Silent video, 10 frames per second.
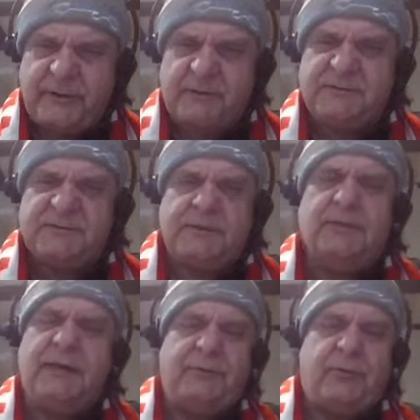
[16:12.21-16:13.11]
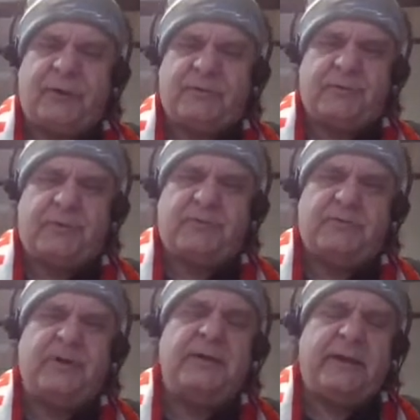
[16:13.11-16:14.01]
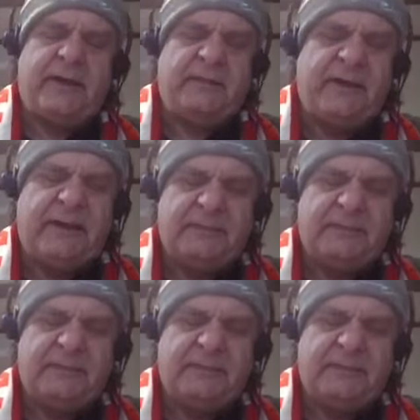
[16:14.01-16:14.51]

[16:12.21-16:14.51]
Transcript: low still at 0.33, and that